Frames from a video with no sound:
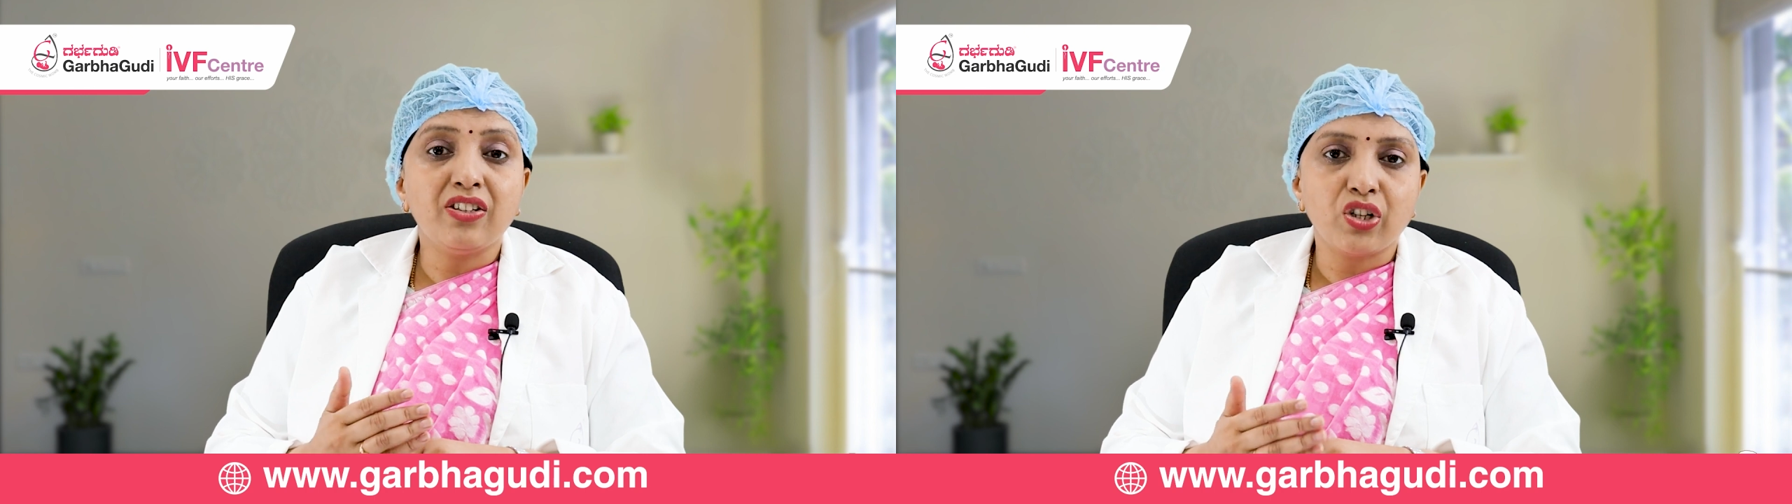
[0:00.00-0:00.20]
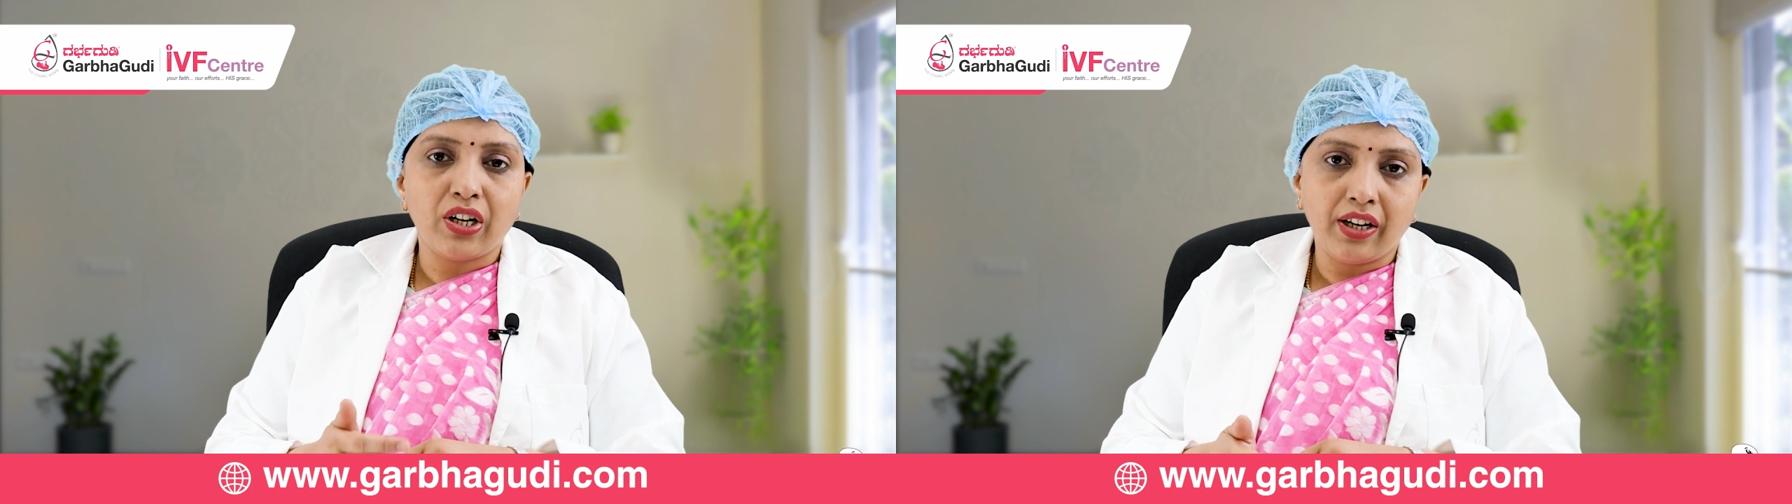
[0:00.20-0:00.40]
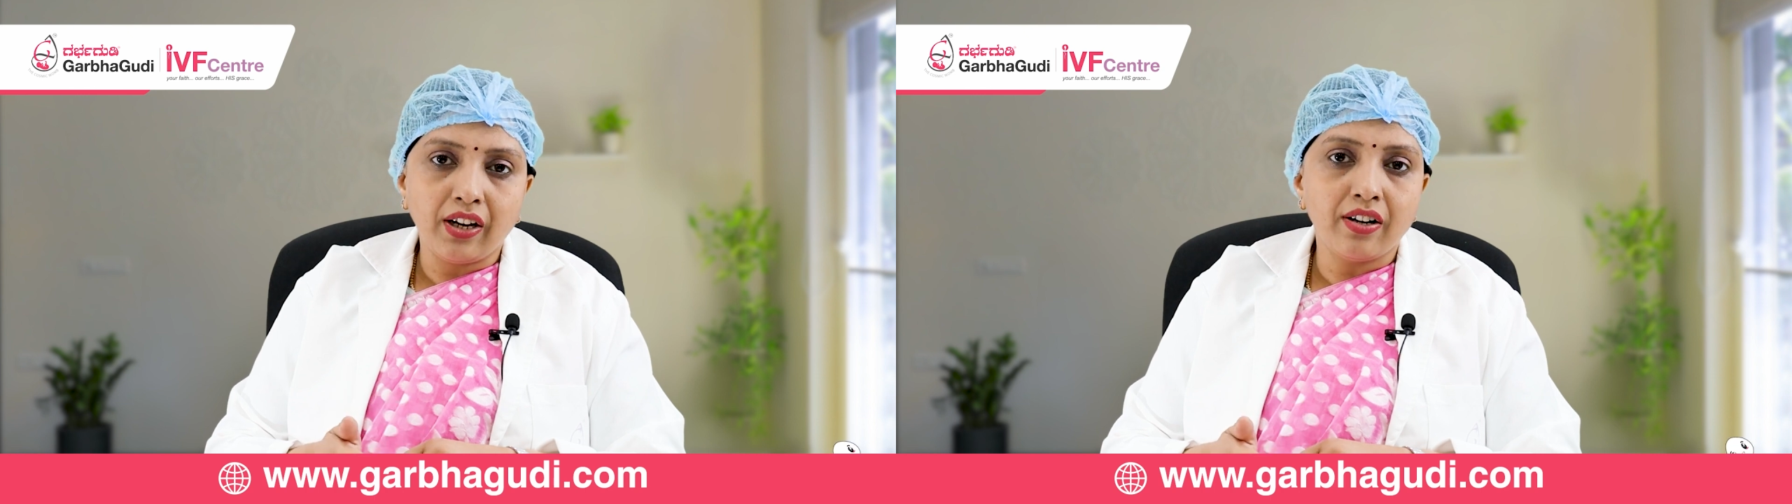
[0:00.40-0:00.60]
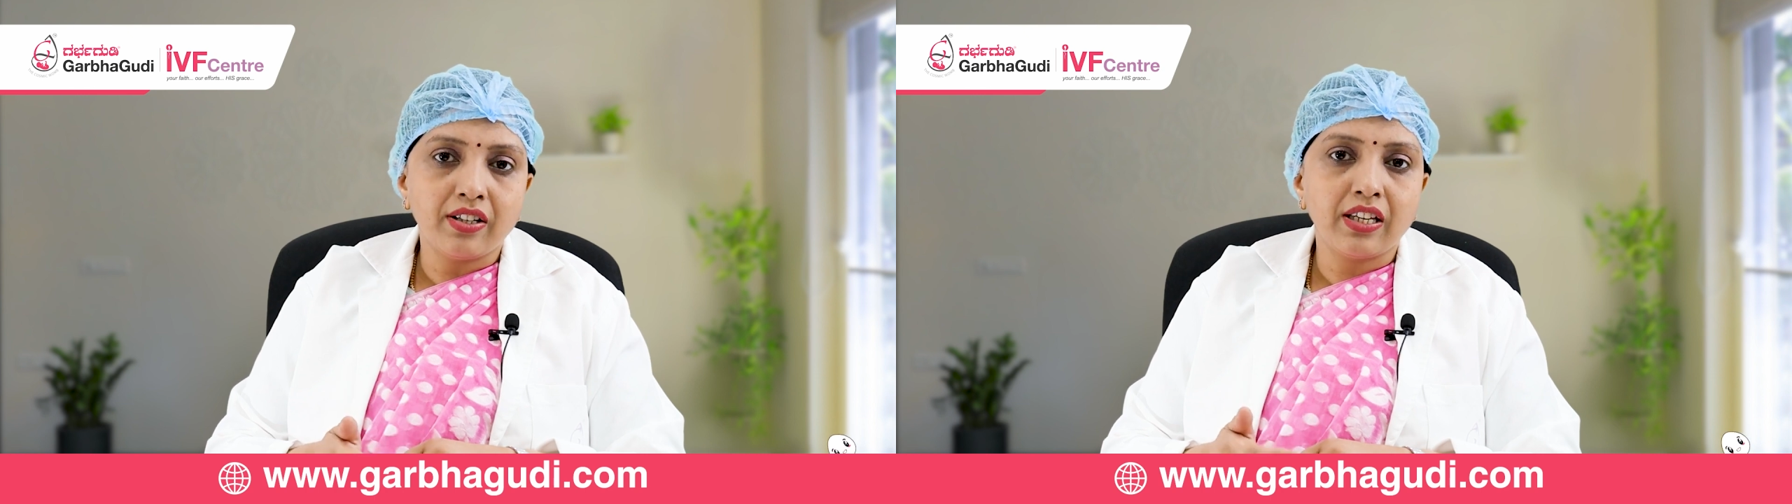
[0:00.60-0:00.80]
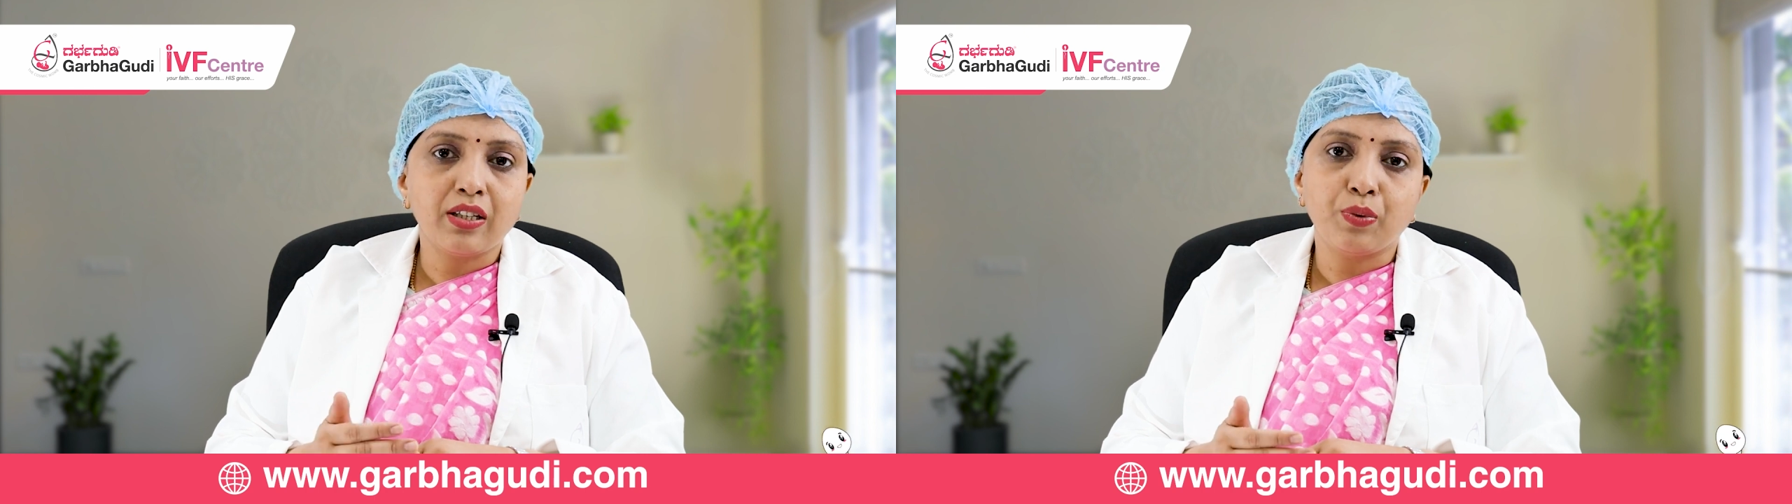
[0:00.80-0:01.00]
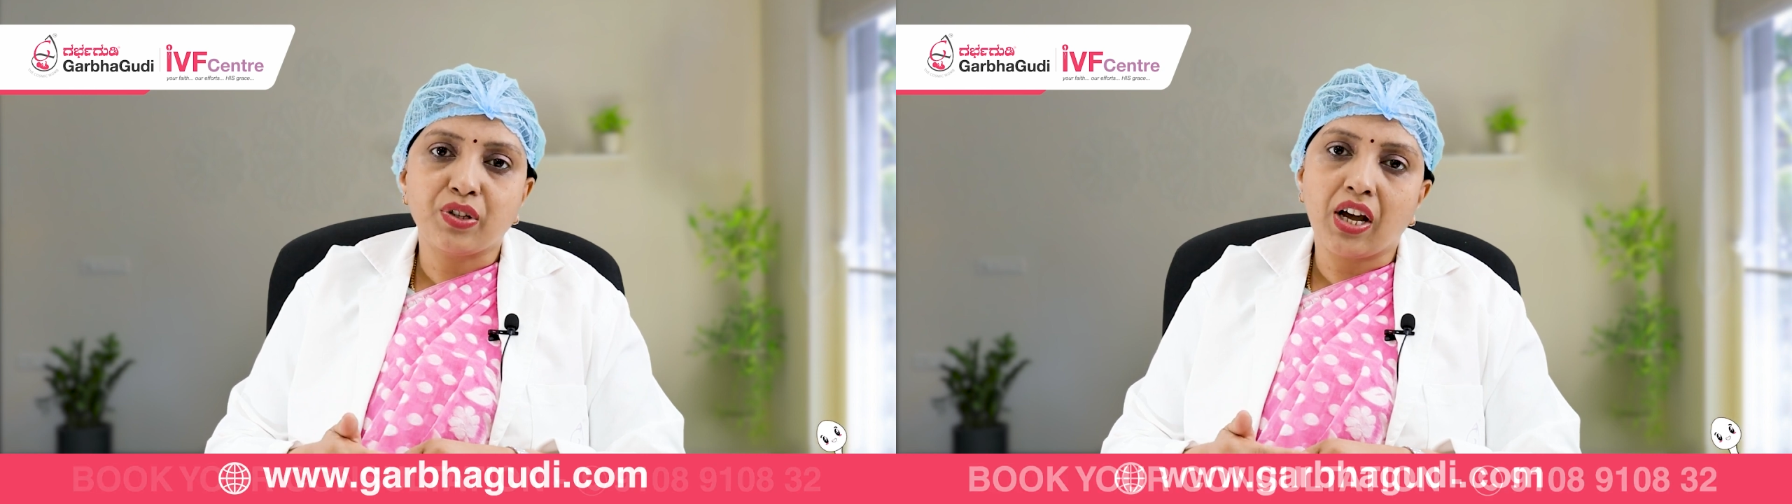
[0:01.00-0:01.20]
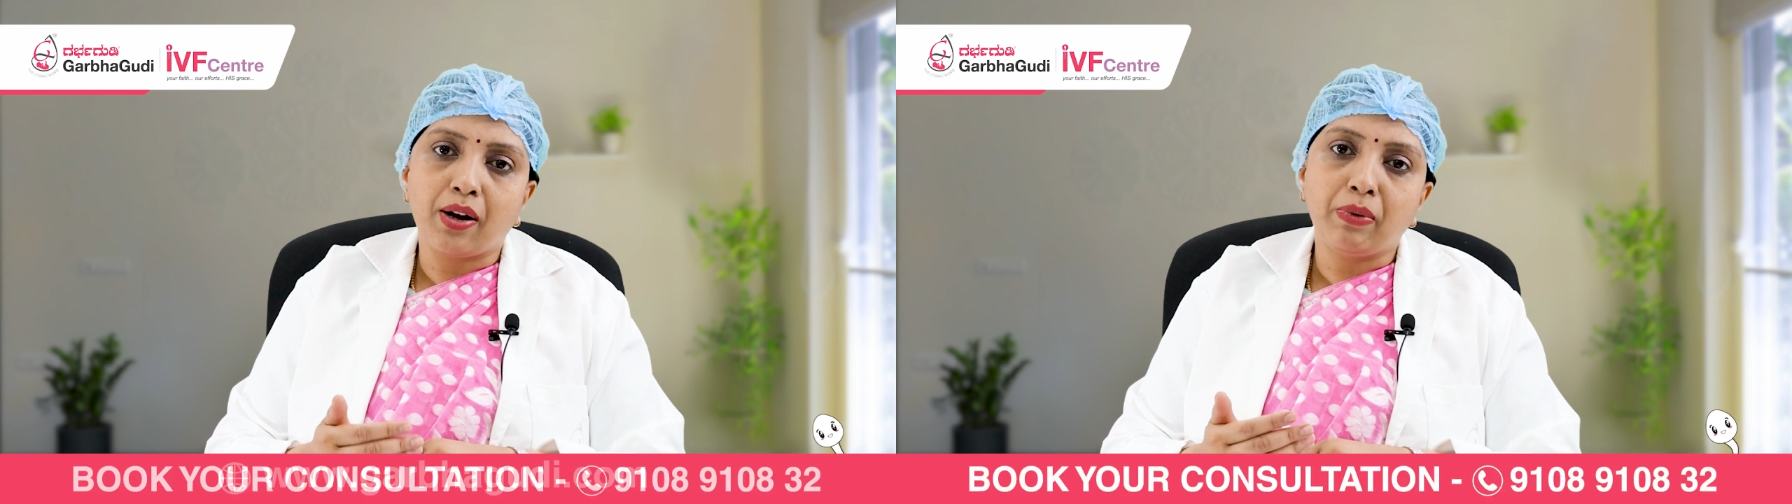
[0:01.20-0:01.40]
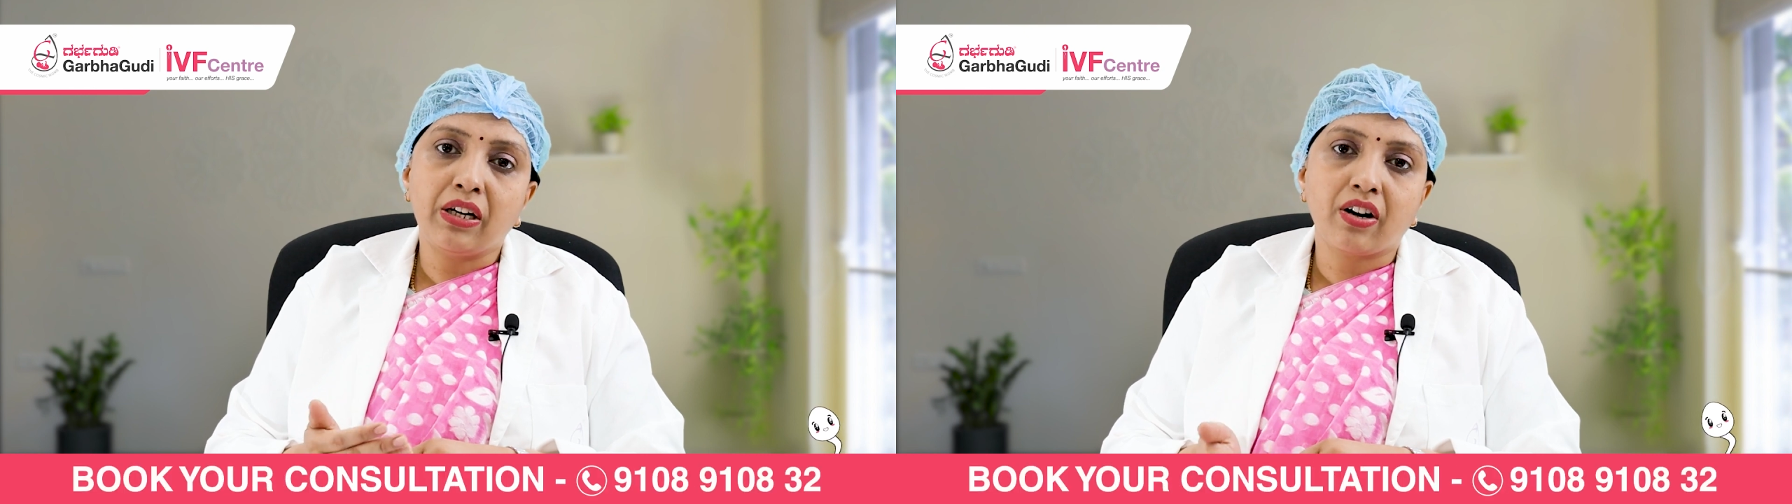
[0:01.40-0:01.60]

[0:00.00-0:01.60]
genetic disease which can be